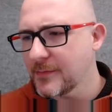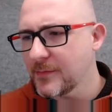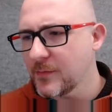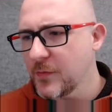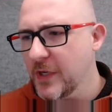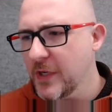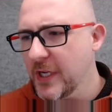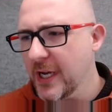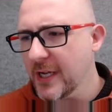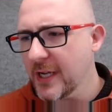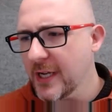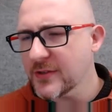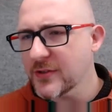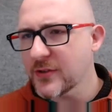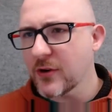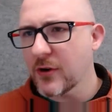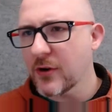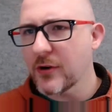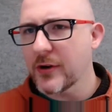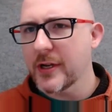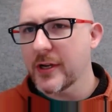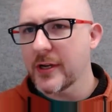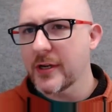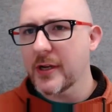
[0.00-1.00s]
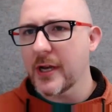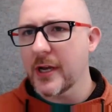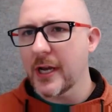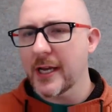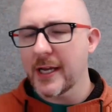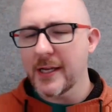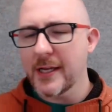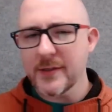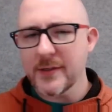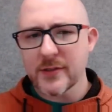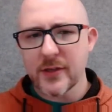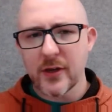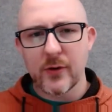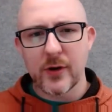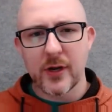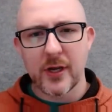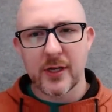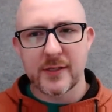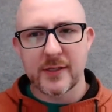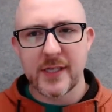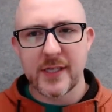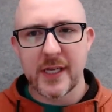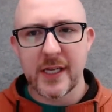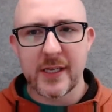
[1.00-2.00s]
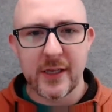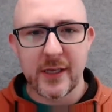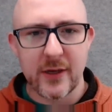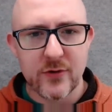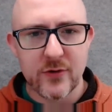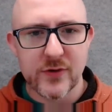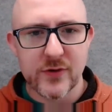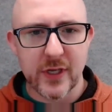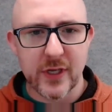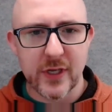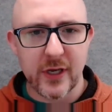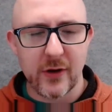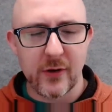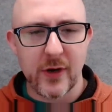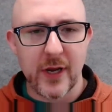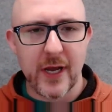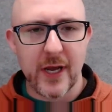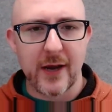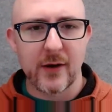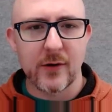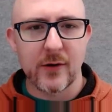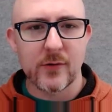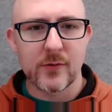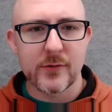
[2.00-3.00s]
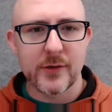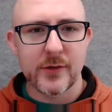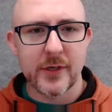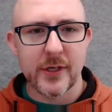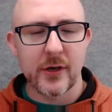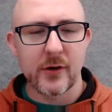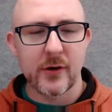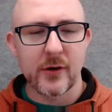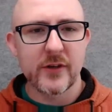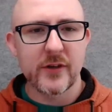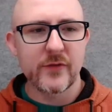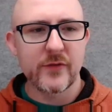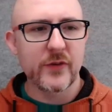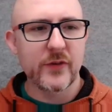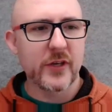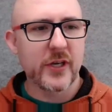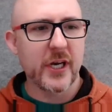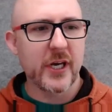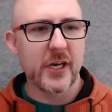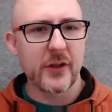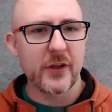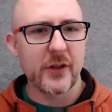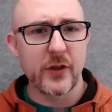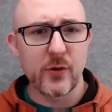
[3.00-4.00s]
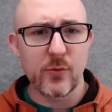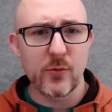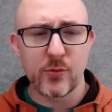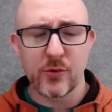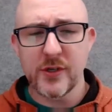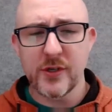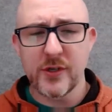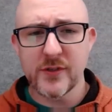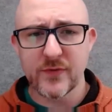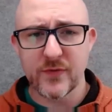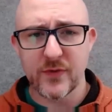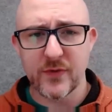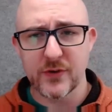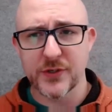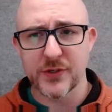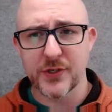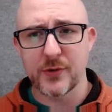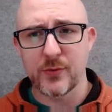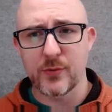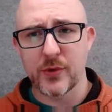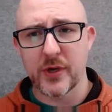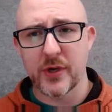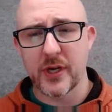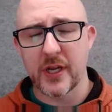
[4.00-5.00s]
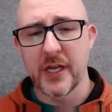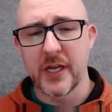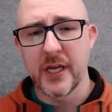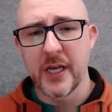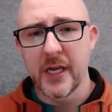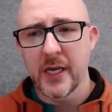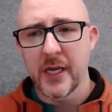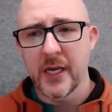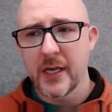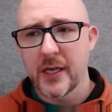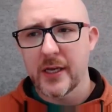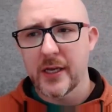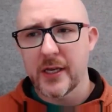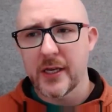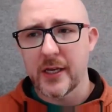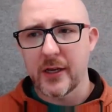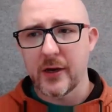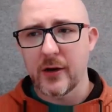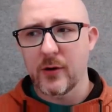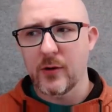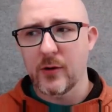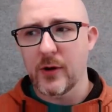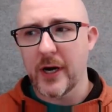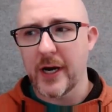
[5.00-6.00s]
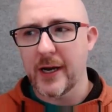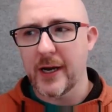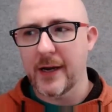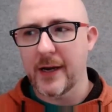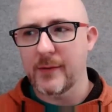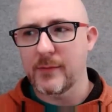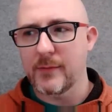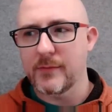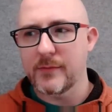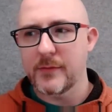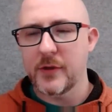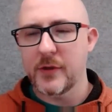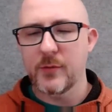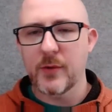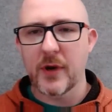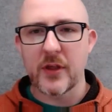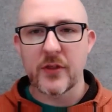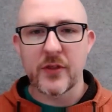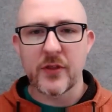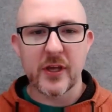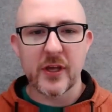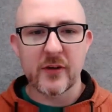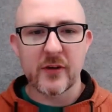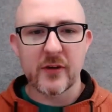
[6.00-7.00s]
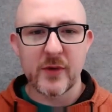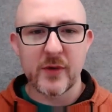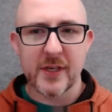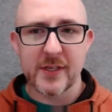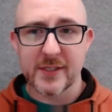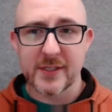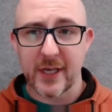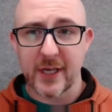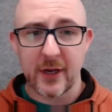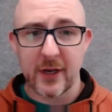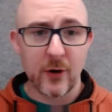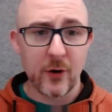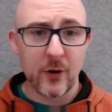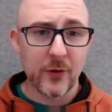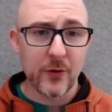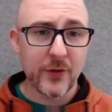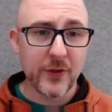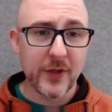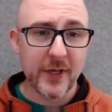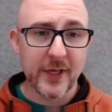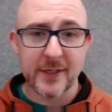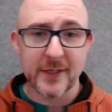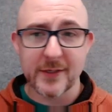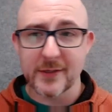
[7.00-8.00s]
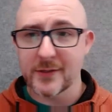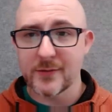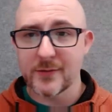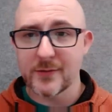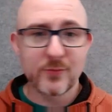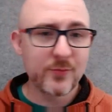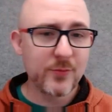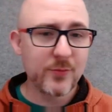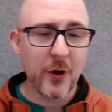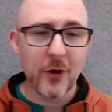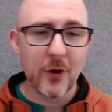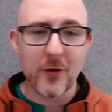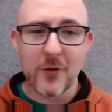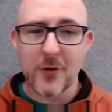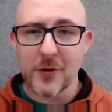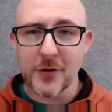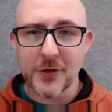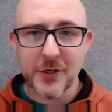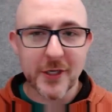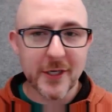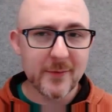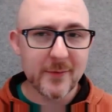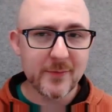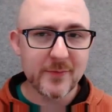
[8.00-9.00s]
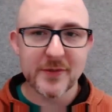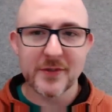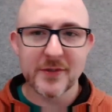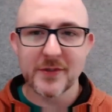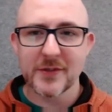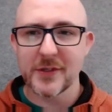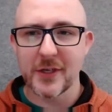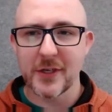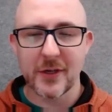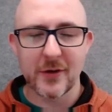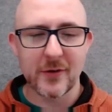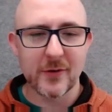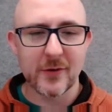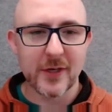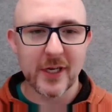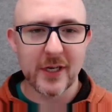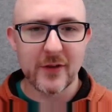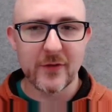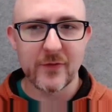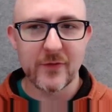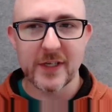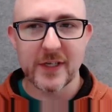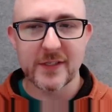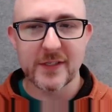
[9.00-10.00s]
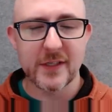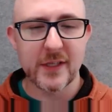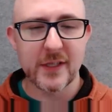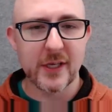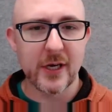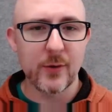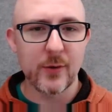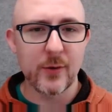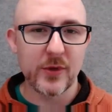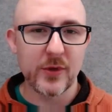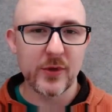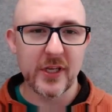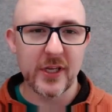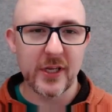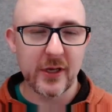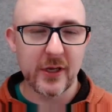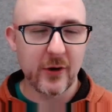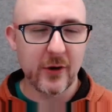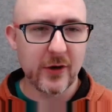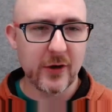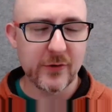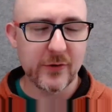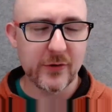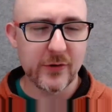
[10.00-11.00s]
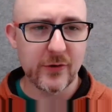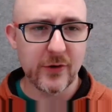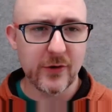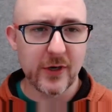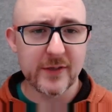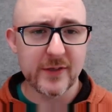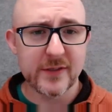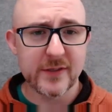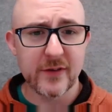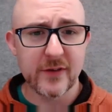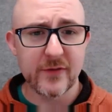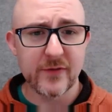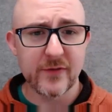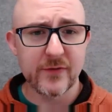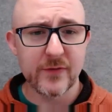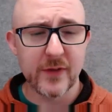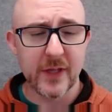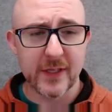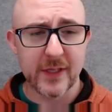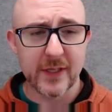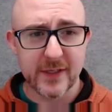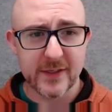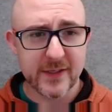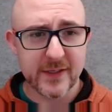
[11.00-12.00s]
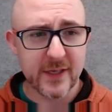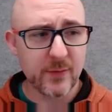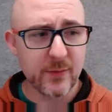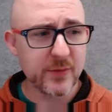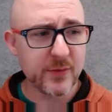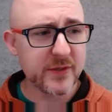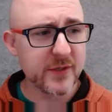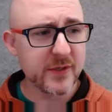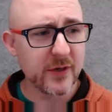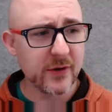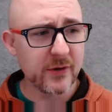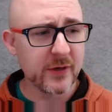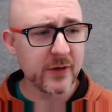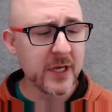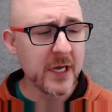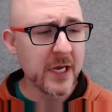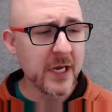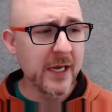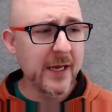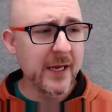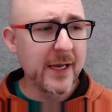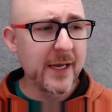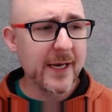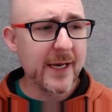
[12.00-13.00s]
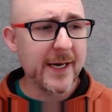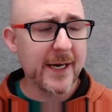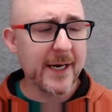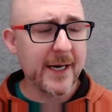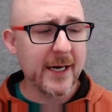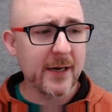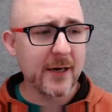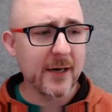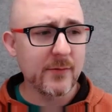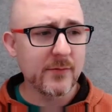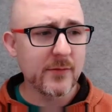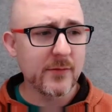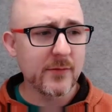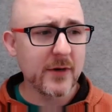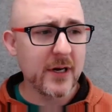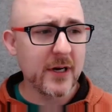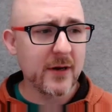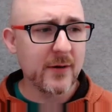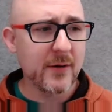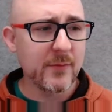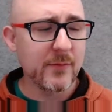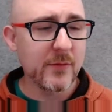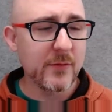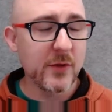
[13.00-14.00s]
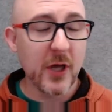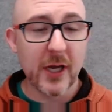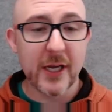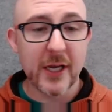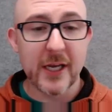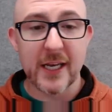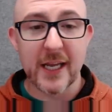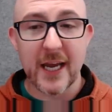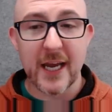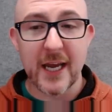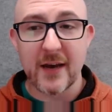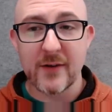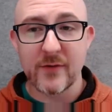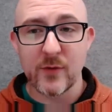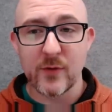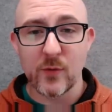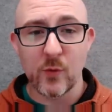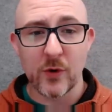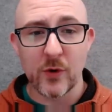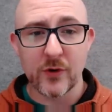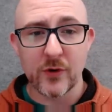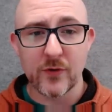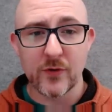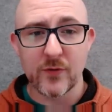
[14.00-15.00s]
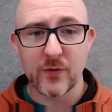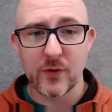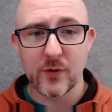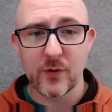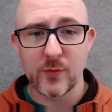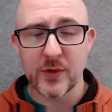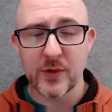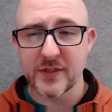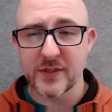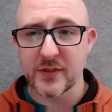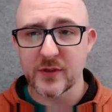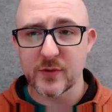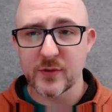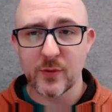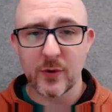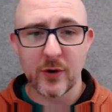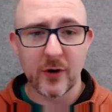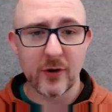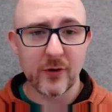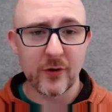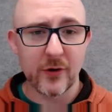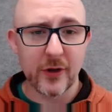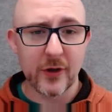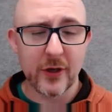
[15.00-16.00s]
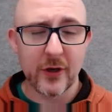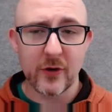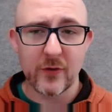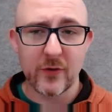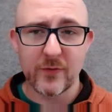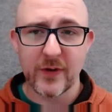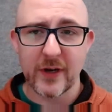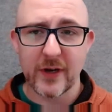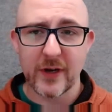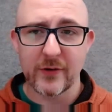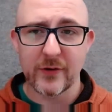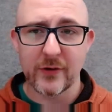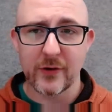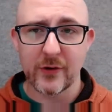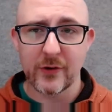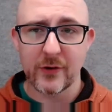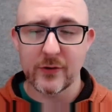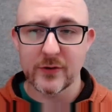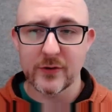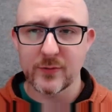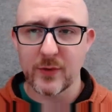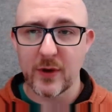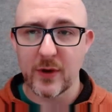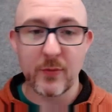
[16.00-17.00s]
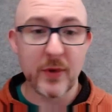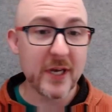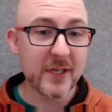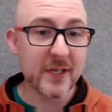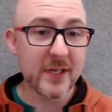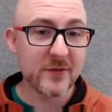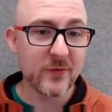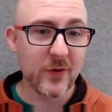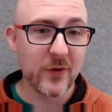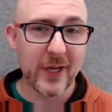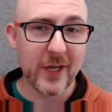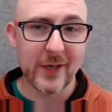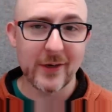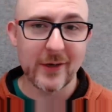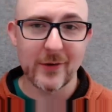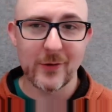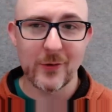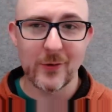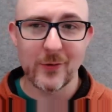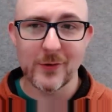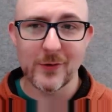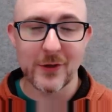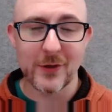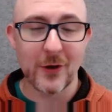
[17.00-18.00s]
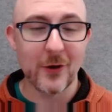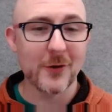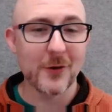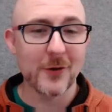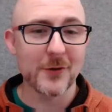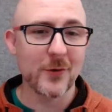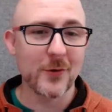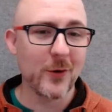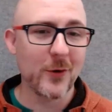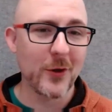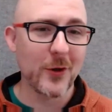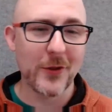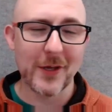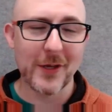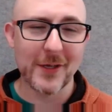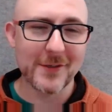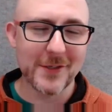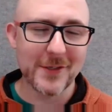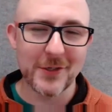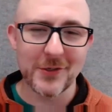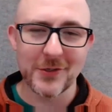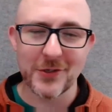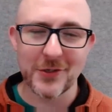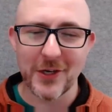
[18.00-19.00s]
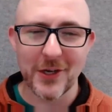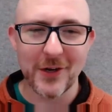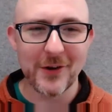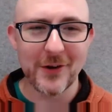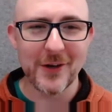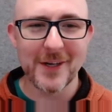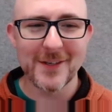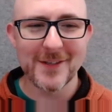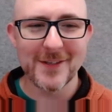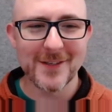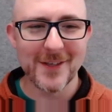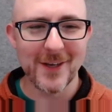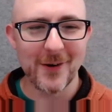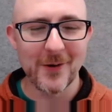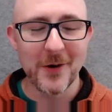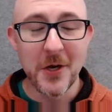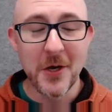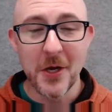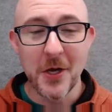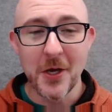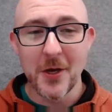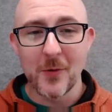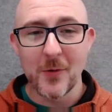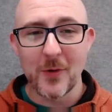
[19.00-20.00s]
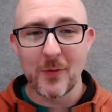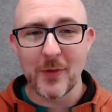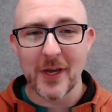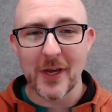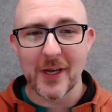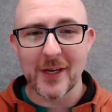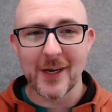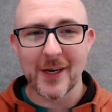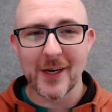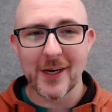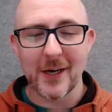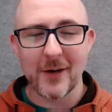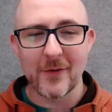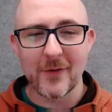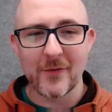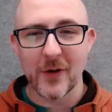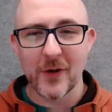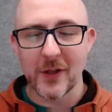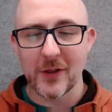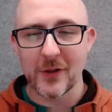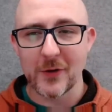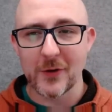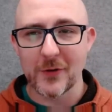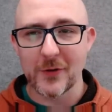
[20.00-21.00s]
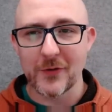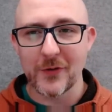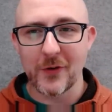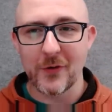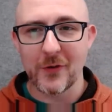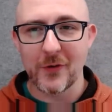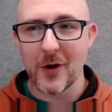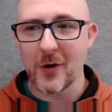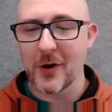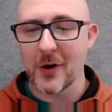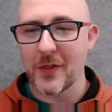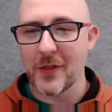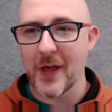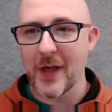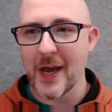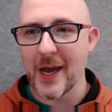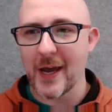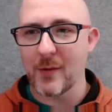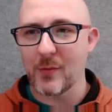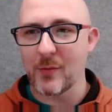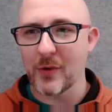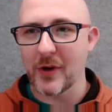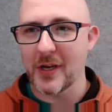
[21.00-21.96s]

We got started, I guess, going on 10 years ago now. I'll give you kind of the abridged version, but you might think of me as kind of all things partnerships, kind of the face of the company, go out and do great stuff like this episode. I'm lucky to have a wonderful business partner and co-founder who's my best friend, who is also all things engineering. So we make a fun little duo on that.